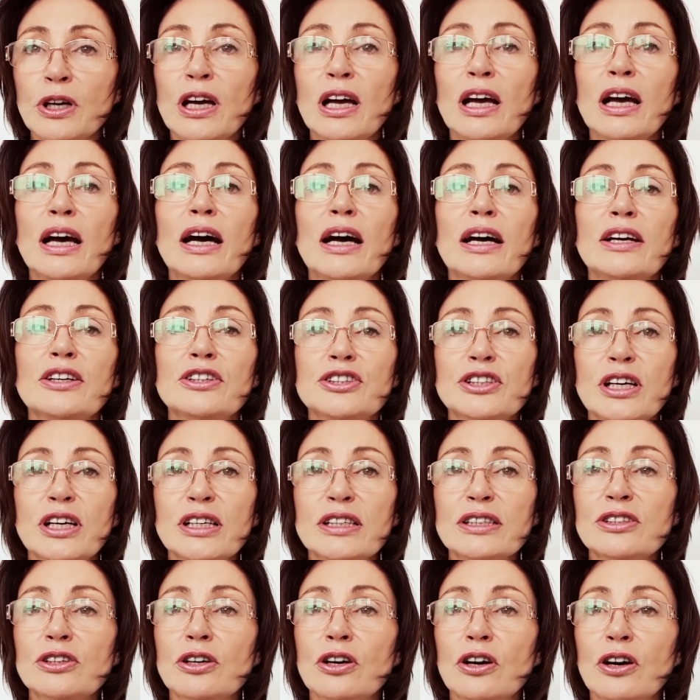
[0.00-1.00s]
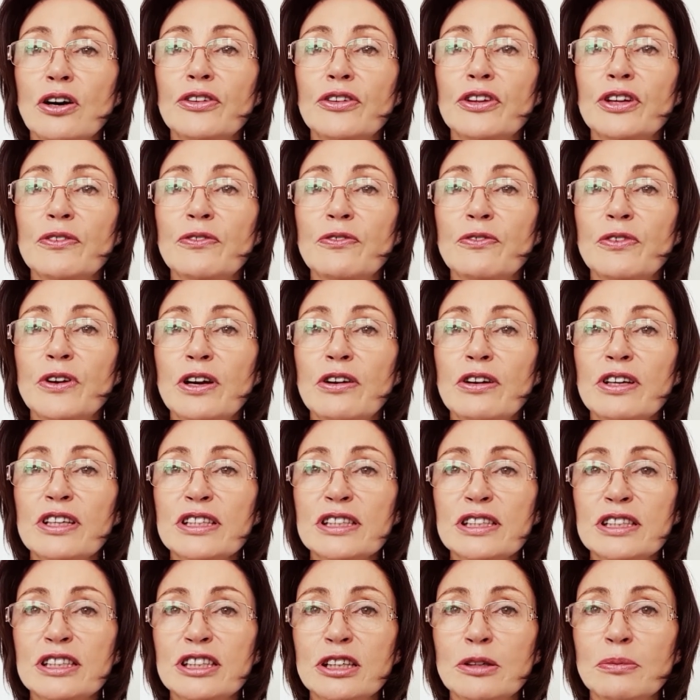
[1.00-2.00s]
adjust on the very
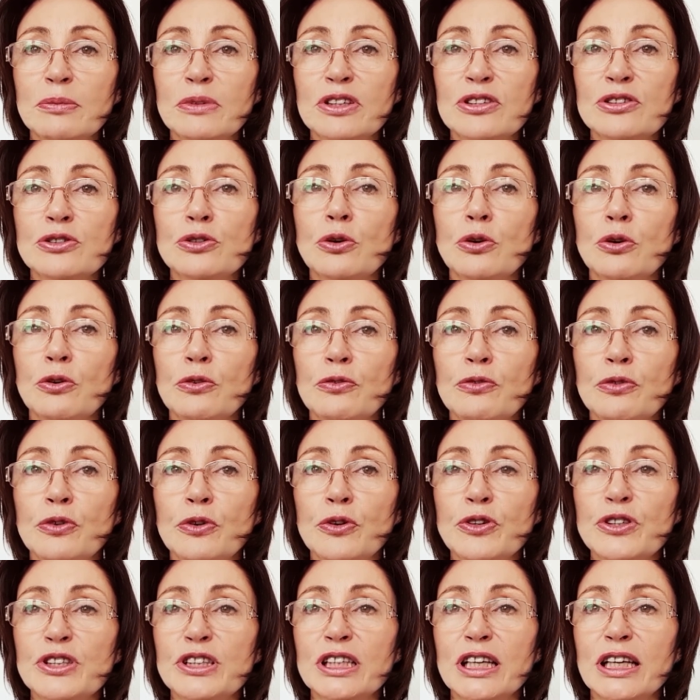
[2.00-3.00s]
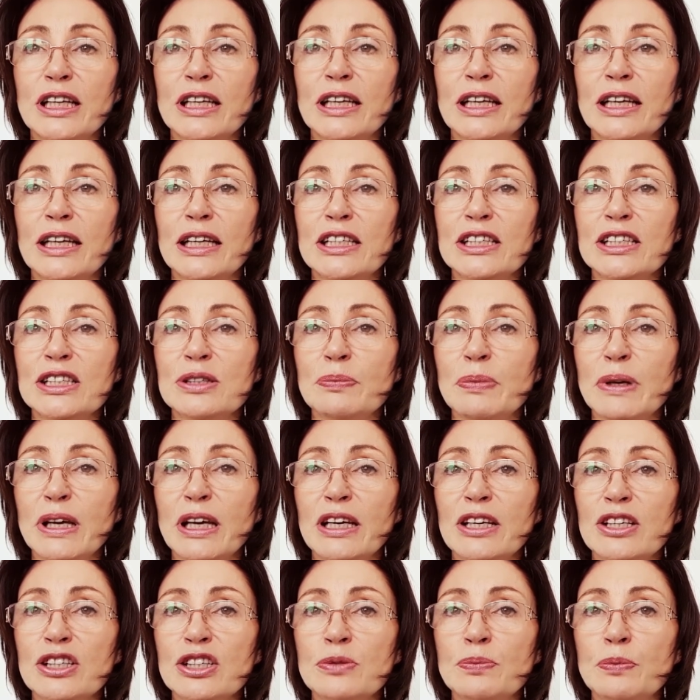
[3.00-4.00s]
stimulus or force that it is being
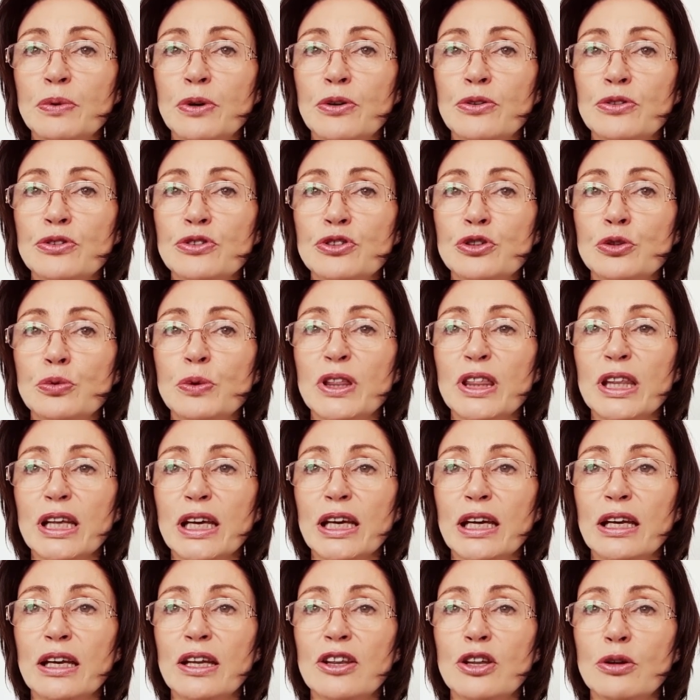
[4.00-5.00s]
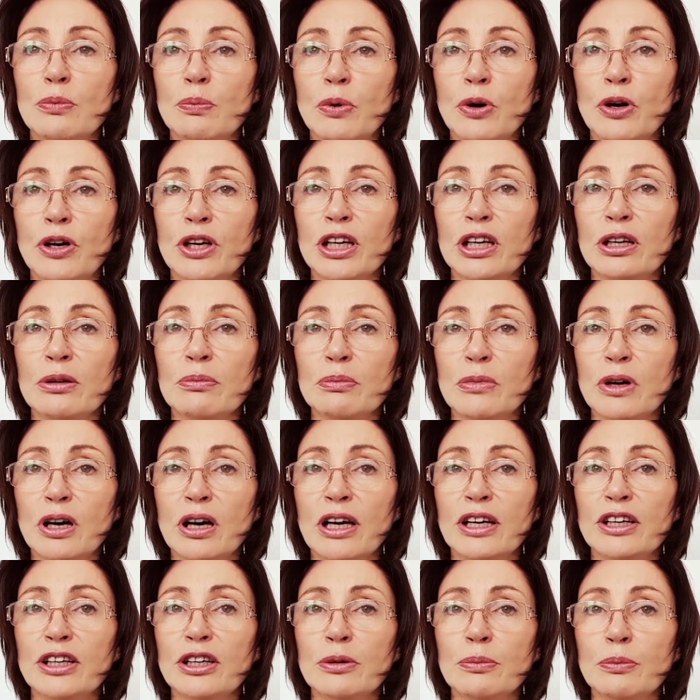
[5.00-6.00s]
exposed to within the body, mind,
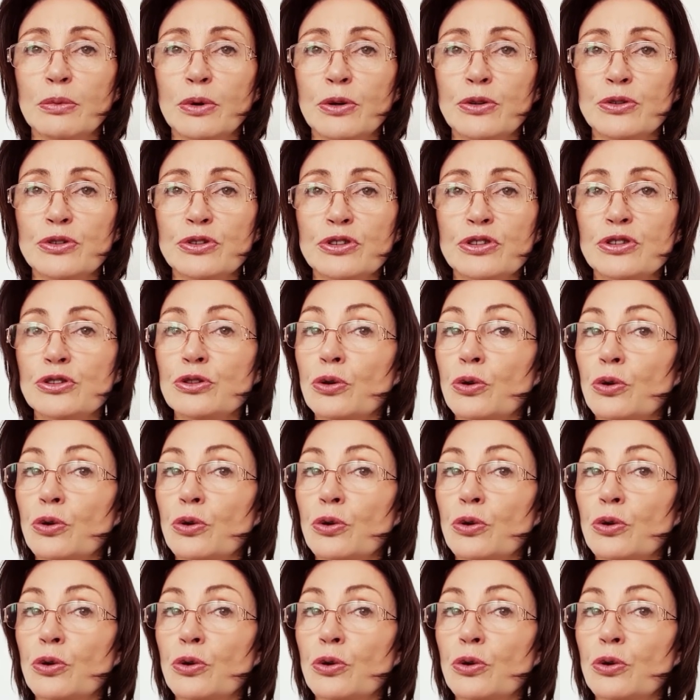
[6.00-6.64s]
emotions, or